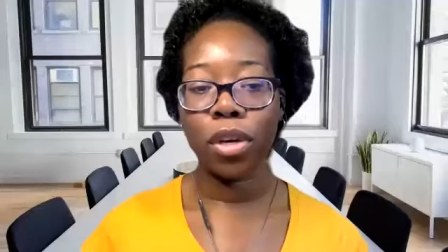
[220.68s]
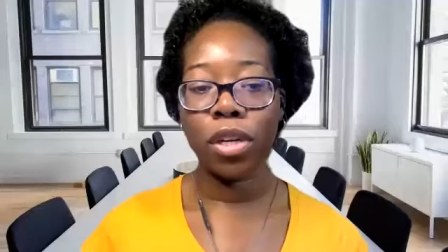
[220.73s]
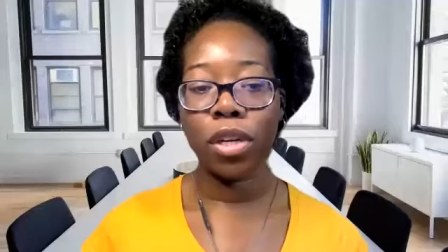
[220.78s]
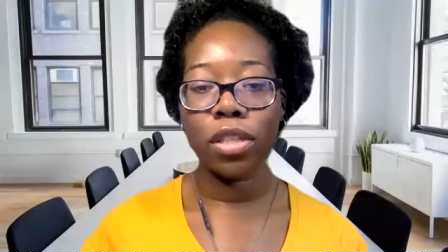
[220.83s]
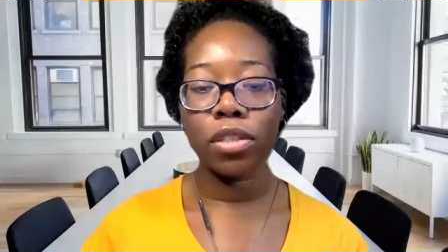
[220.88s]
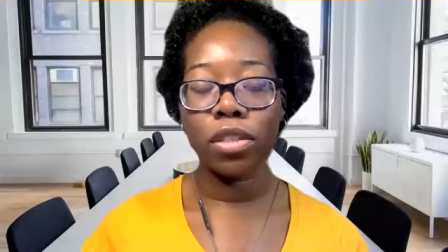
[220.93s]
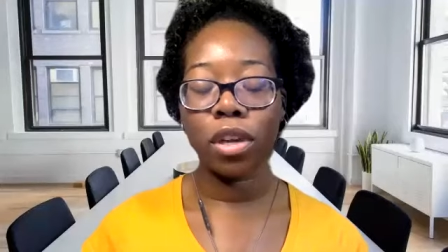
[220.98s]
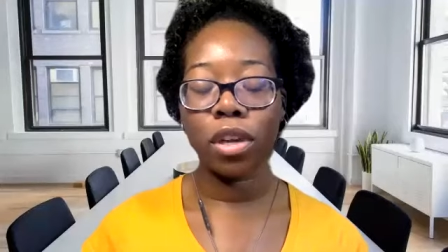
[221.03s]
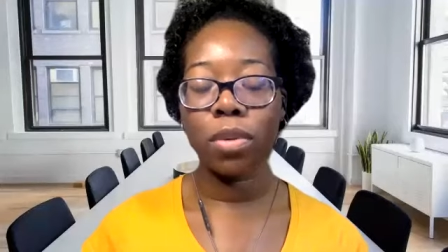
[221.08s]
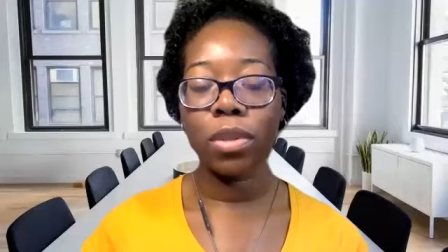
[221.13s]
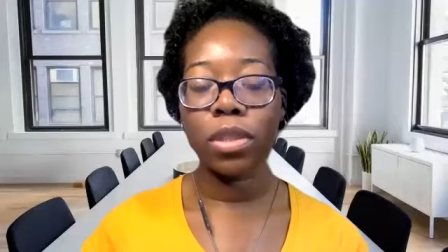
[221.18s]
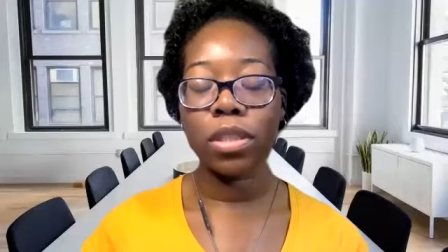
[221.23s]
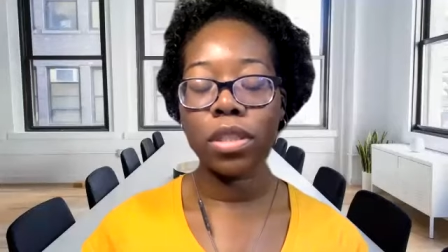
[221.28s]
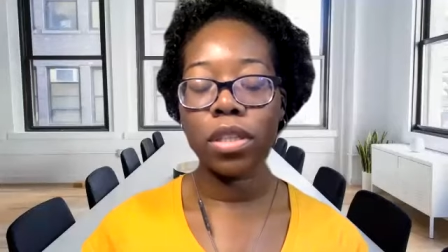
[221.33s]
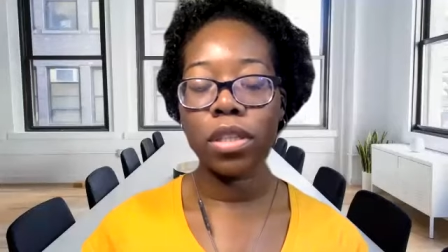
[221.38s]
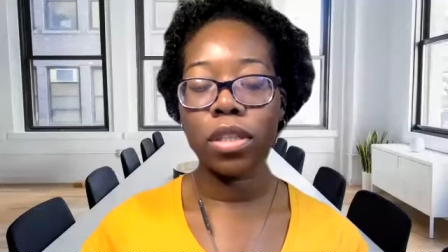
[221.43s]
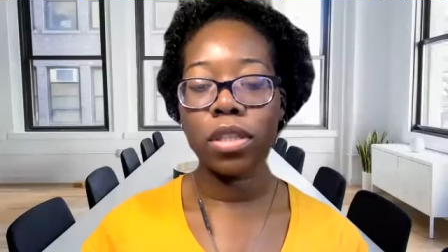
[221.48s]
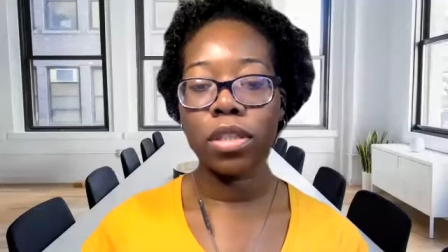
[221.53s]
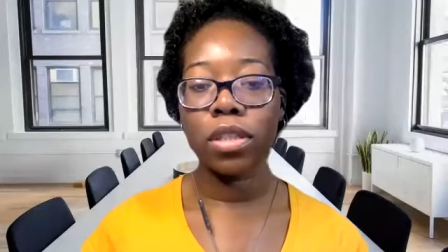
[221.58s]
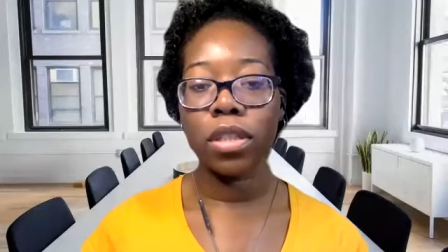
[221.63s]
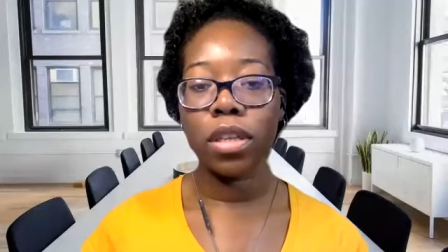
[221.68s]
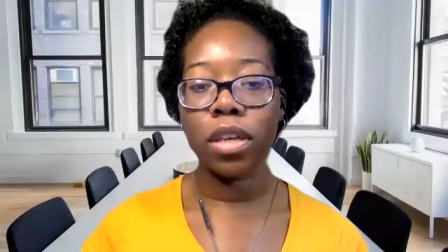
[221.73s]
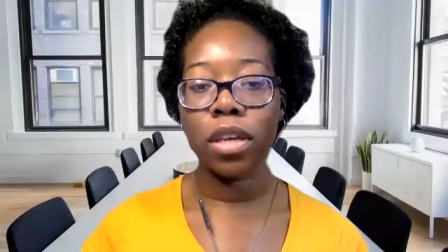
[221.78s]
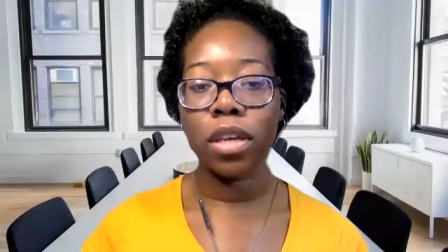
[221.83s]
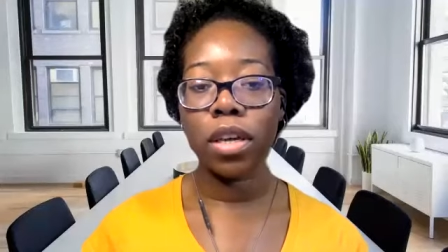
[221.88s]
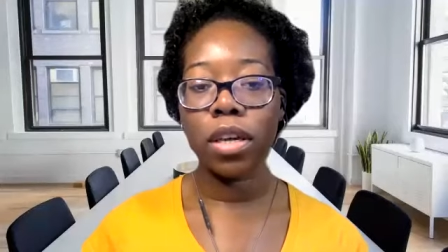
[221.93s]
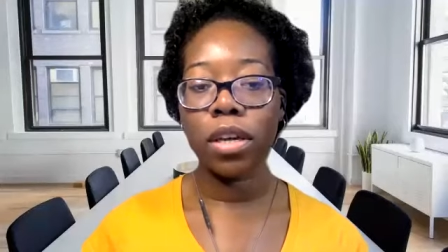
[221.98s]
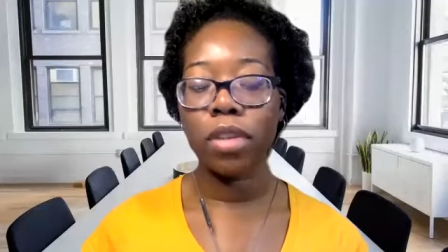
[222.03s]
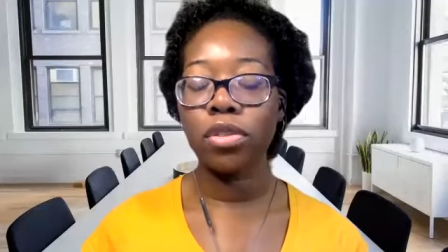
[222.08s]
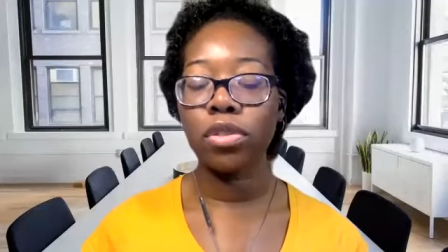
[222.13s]
And it's always good to
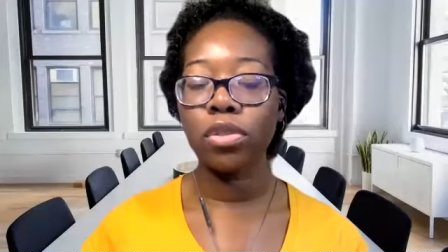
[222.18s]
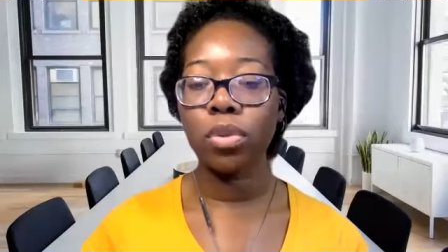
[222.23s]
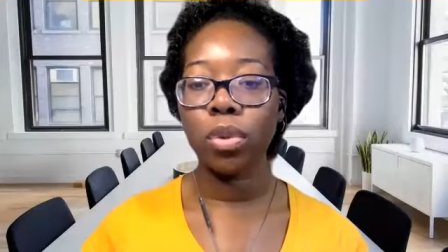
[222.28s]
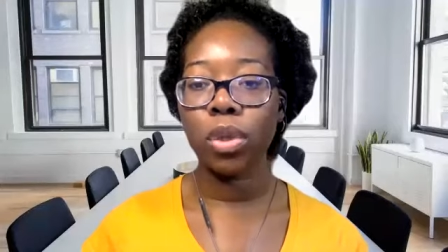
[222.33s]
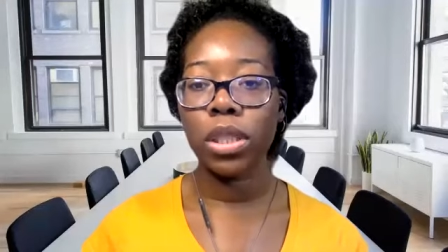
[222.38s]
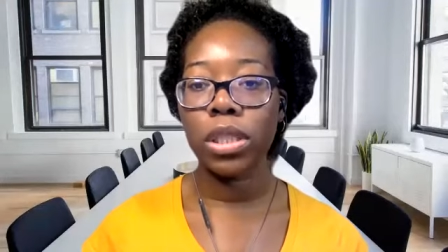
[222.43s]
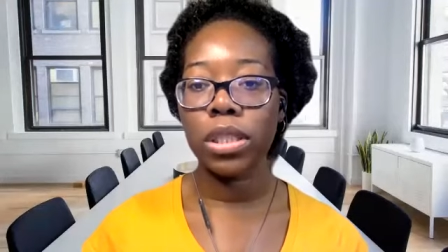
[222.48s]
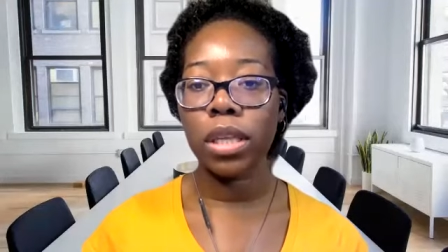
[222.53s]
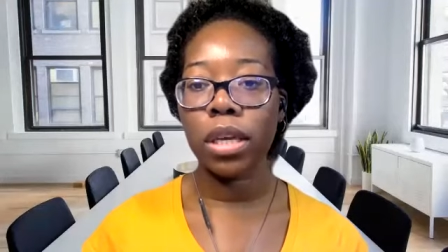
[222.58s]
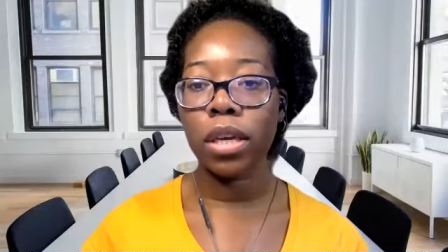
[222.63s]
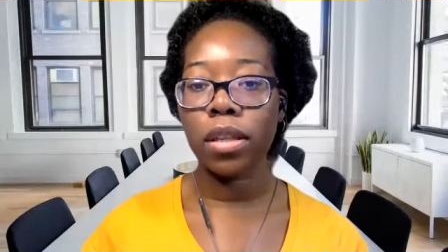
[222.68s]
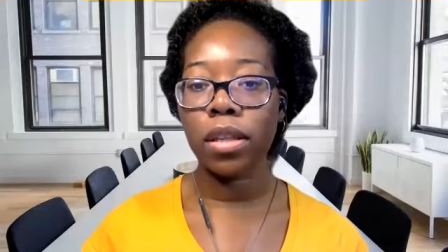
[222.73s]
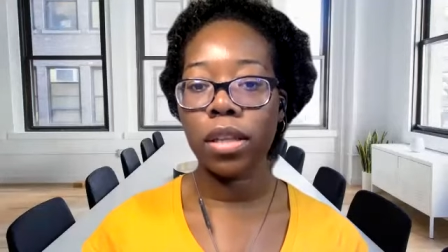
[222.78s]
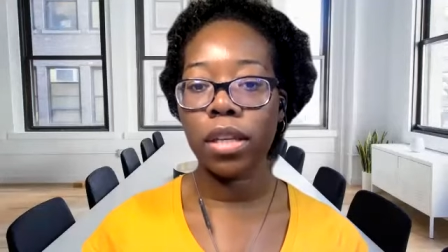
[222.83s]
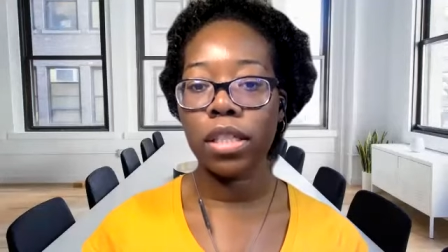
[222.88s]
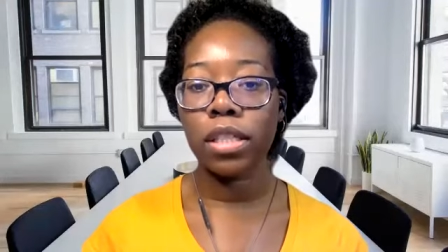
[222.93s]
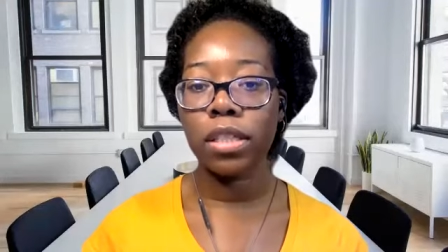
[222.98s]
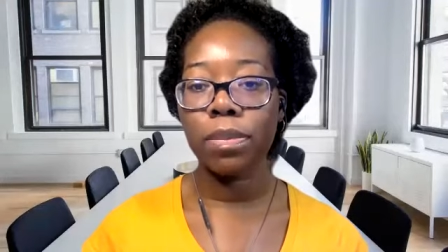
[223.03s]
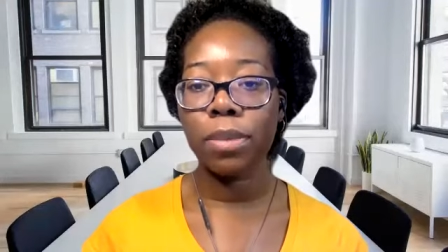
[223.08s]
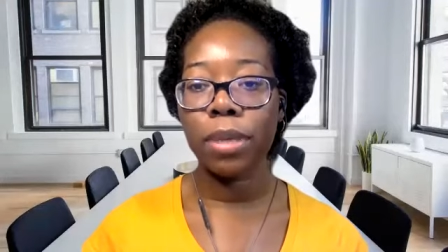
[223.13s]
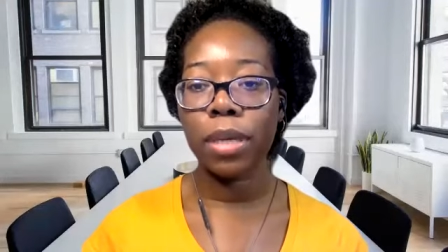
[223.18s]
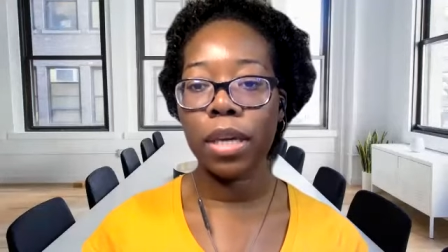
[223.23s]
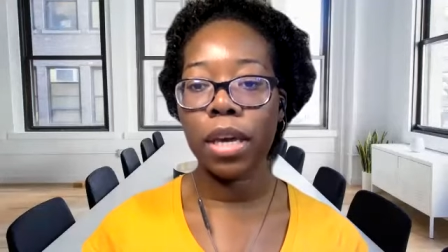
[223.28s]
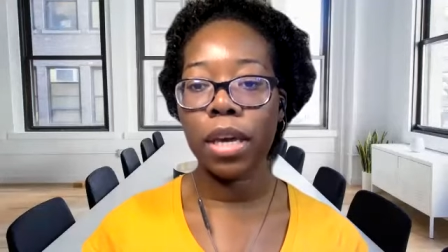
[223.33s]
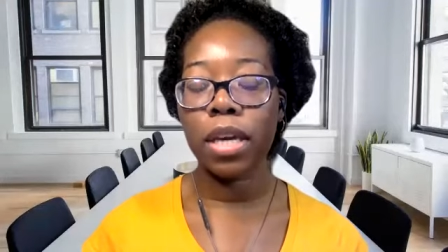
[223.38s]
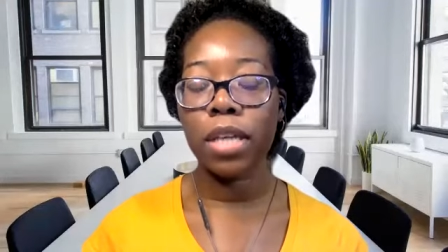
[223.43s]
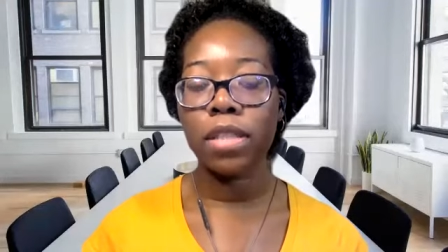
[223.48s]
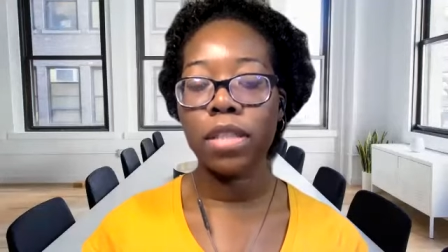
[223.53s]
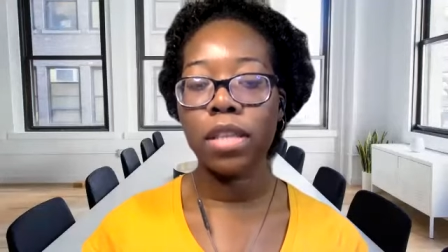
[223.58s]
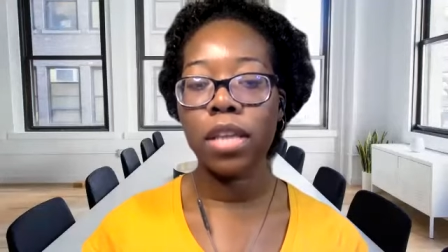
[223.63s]
hear stories like this
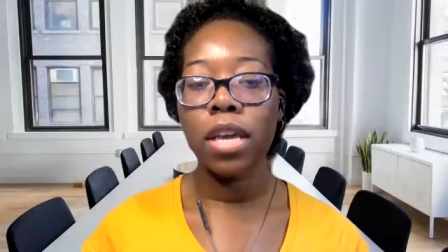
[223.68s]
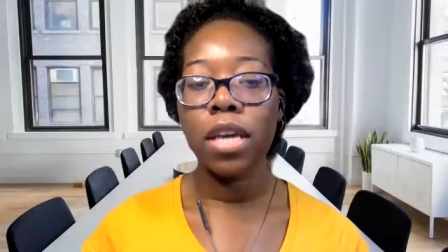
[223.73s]
because